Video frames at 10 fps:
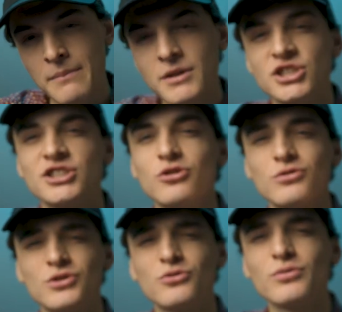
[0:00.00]
images,
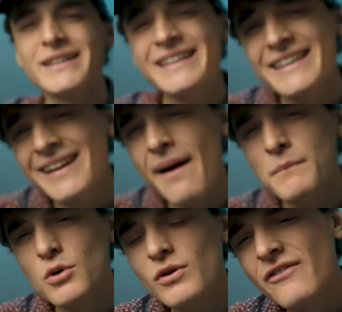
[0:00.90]
those green,
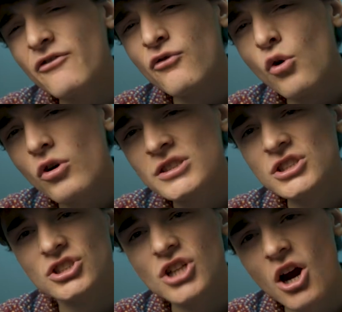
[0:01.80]
moody, forest,
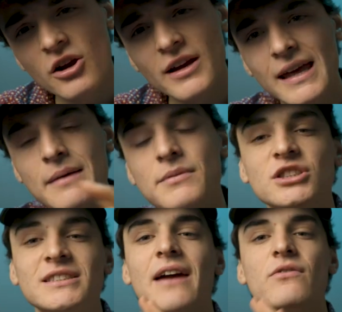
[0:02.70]
dark
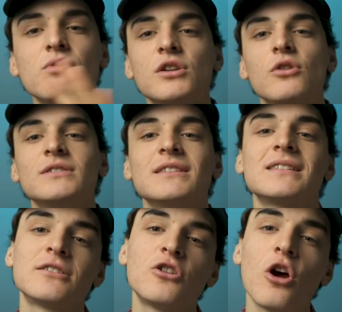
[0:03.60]
images. Everyone knows
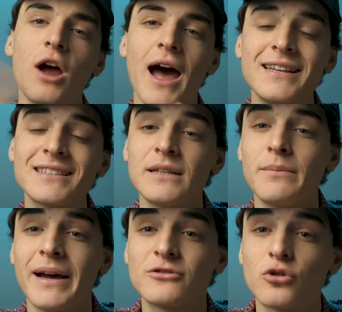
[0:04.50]
this took
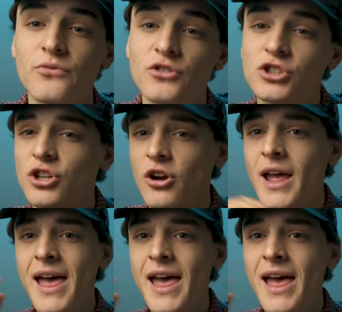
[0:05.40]
Iceland by storm for sure.